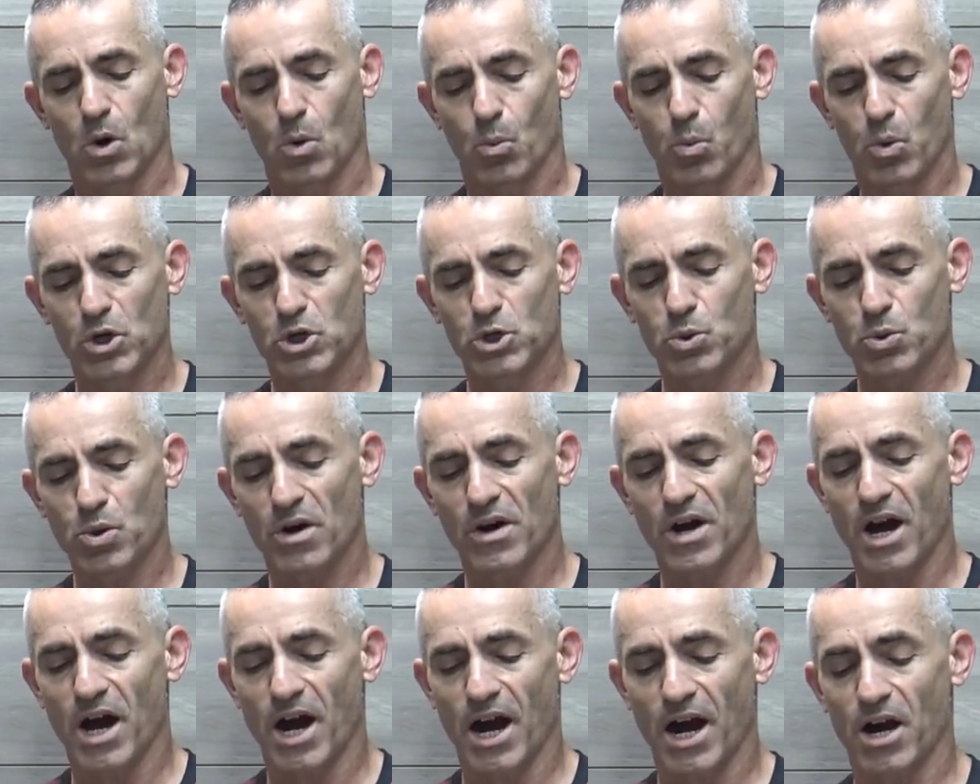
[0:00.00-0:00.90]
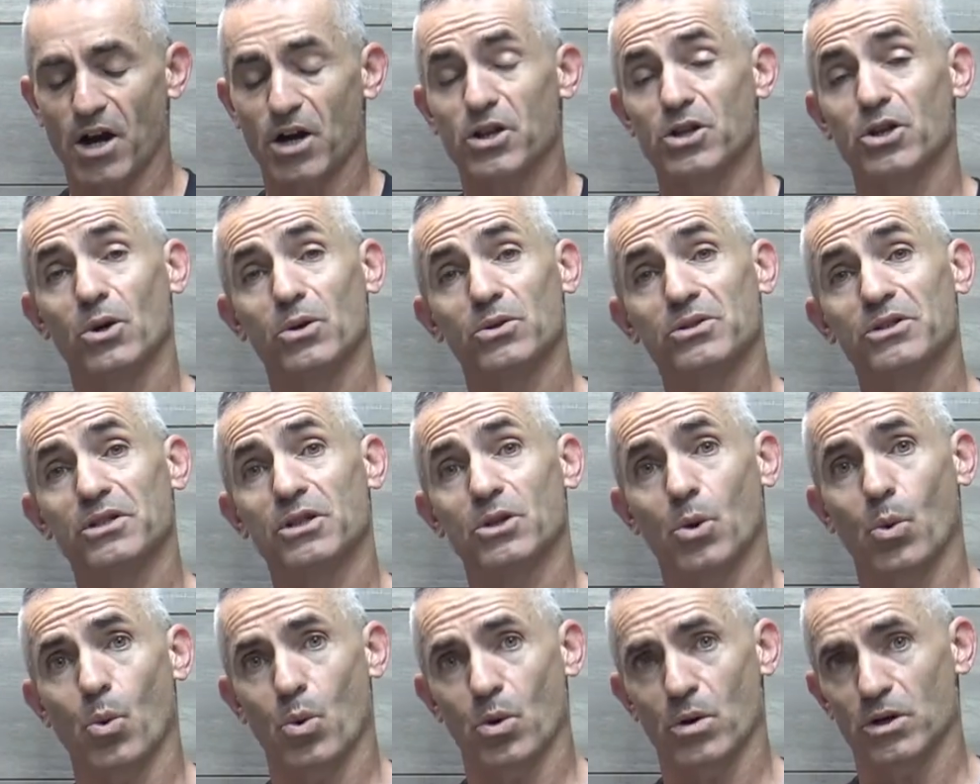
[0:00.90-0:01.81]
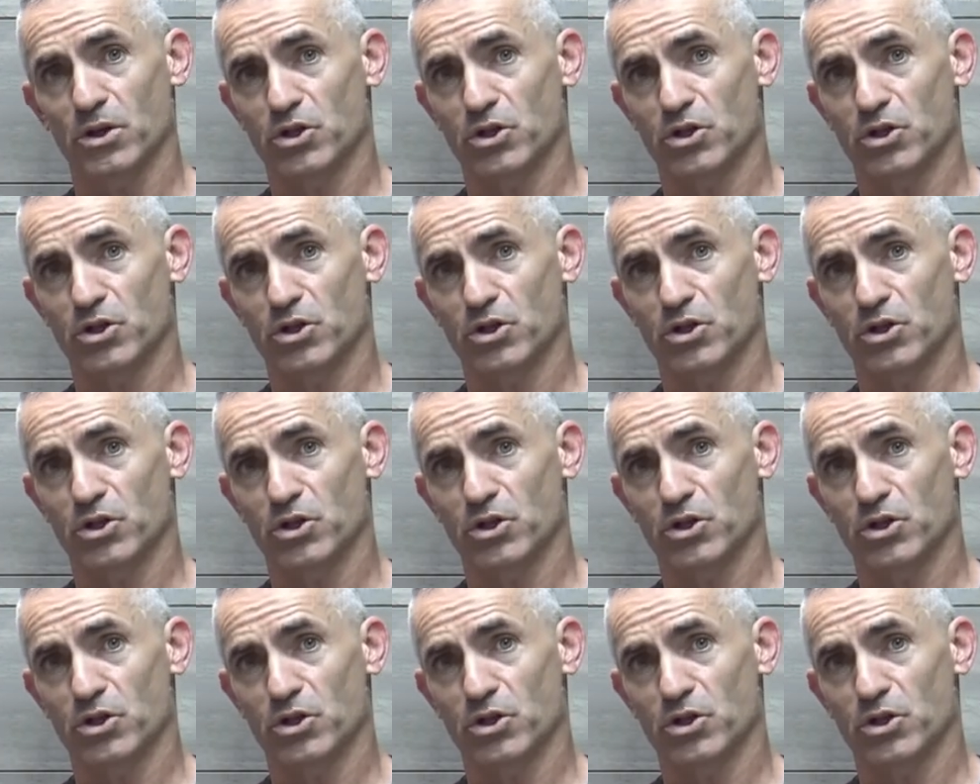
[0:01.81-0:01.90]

which were a higher dose than the oral